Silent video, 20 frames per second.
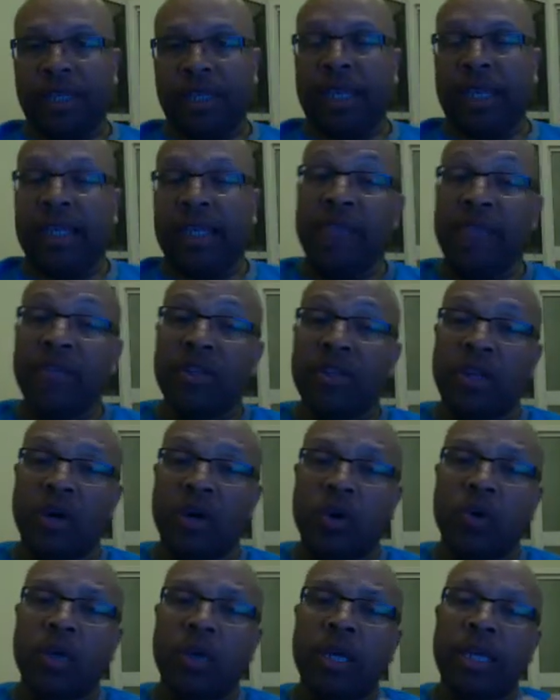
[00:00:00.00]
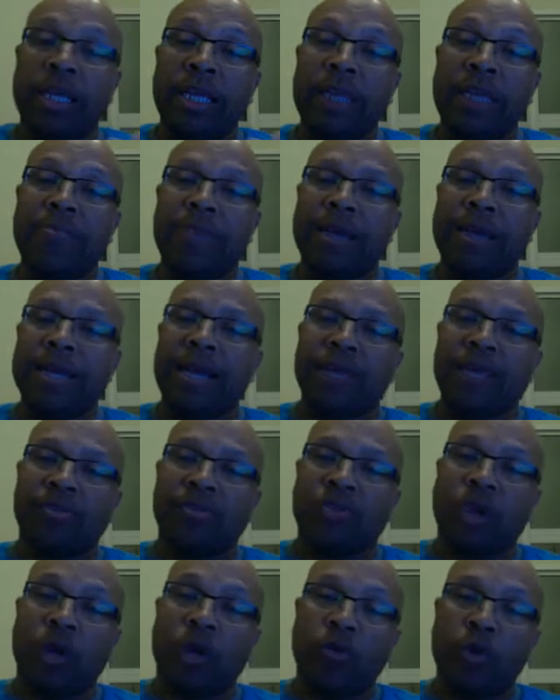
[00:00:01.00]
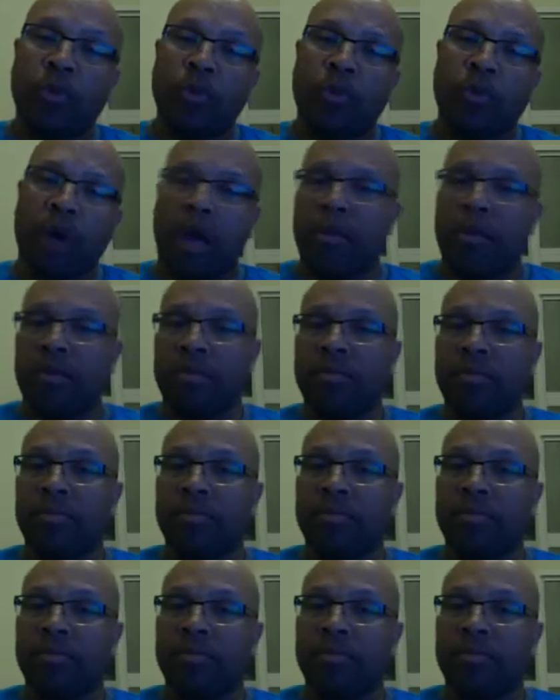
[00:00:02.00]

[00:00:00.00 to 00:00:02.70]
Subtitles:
And even though he may not solve your problem,